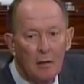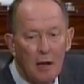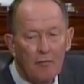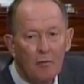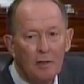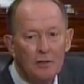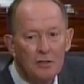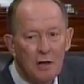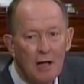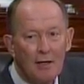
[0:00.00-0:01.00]
government
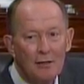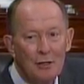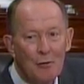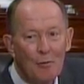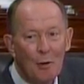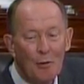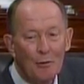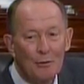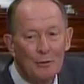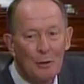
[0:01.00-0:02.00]
stock in General
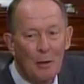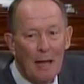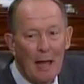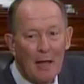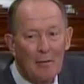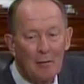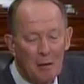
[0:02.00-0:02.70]
Motors and